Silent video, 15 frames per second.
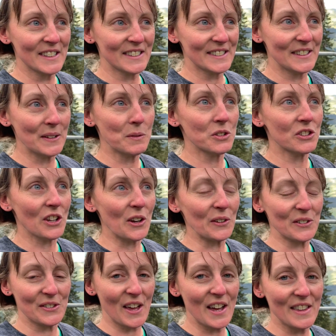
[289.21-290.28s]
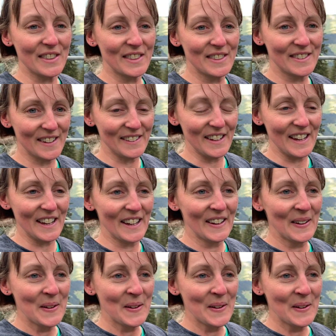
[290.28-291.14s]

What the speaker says: Super stoked that I did it,